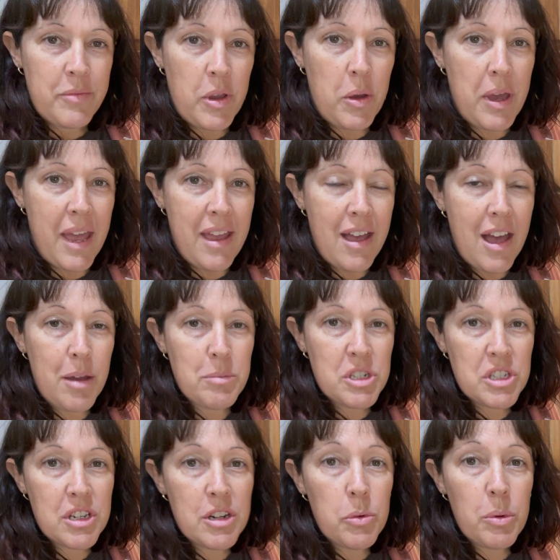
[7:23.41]
Okay, I'm
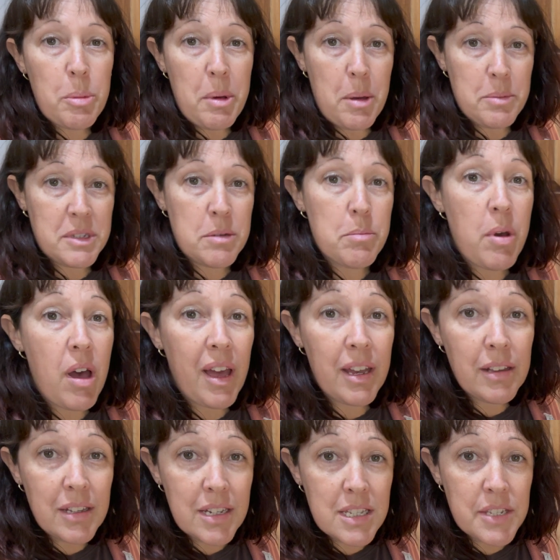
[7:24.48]
just going to whip up some
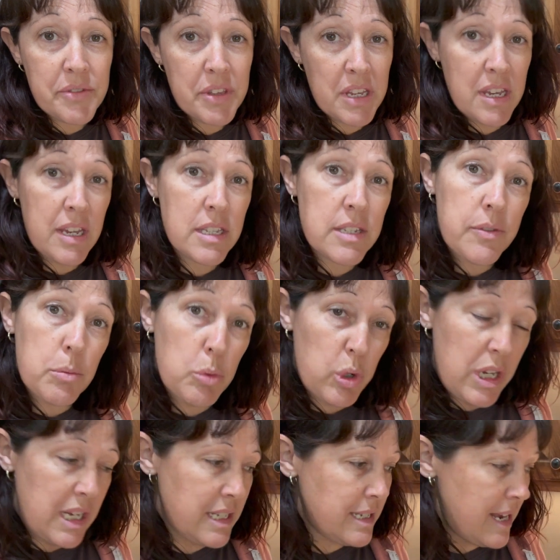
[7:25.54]
pikelets for the kids for
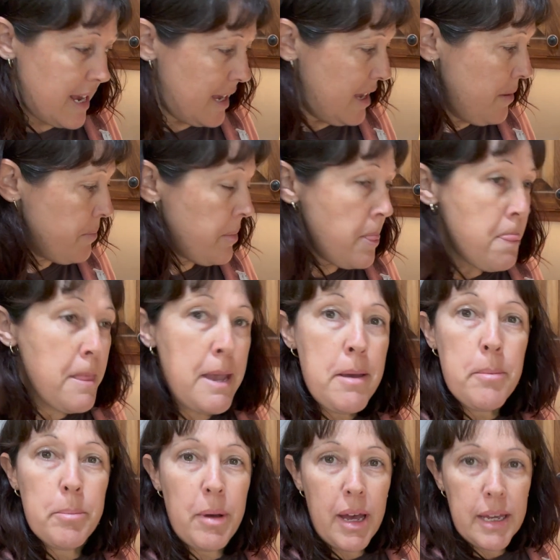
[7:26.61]
morning tea.
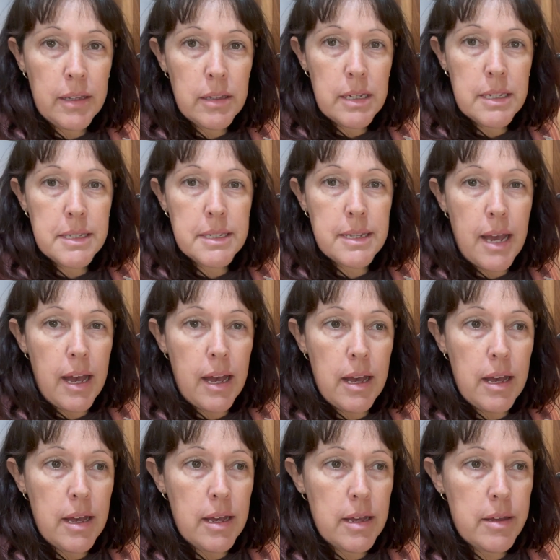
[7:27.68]
Pikelets
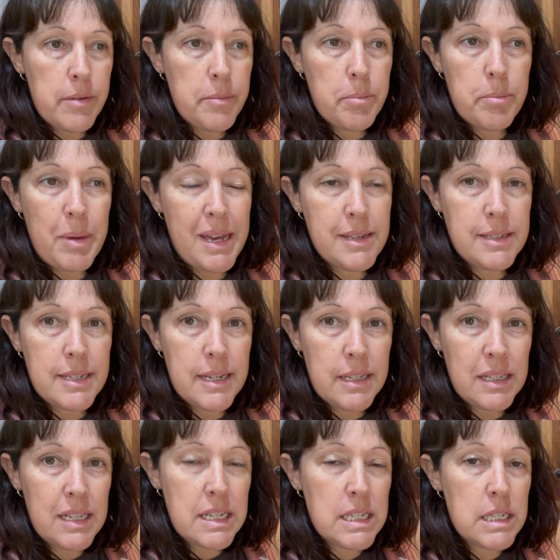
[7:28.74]
are
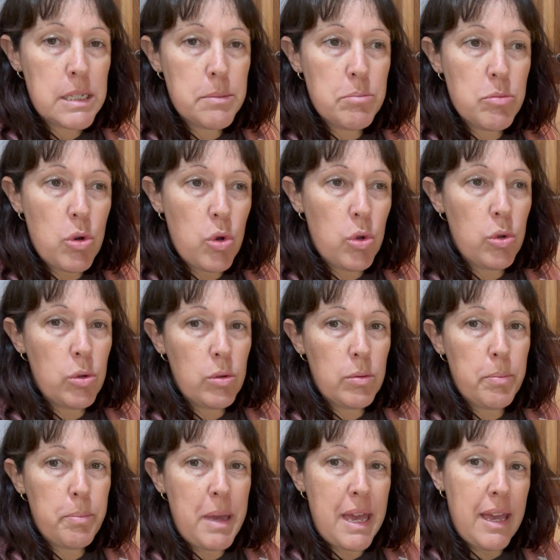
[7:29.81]
basically small
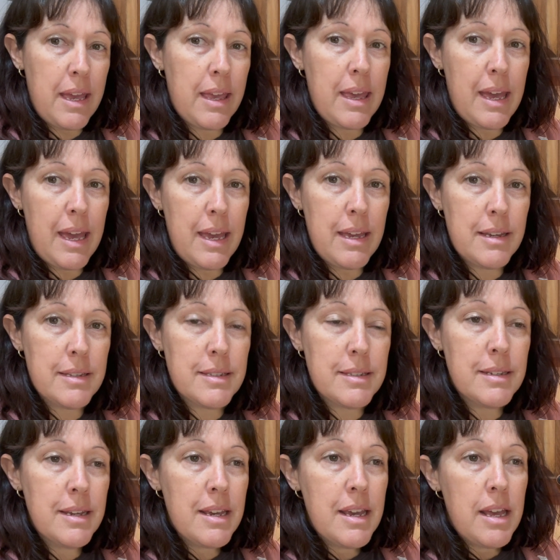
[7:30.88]
pancakes
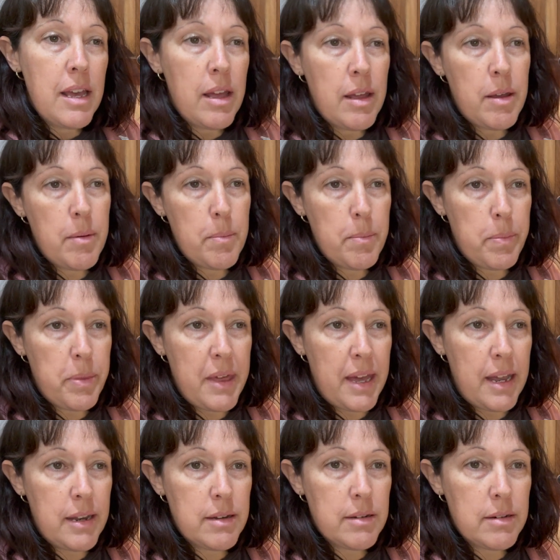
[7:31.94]
they're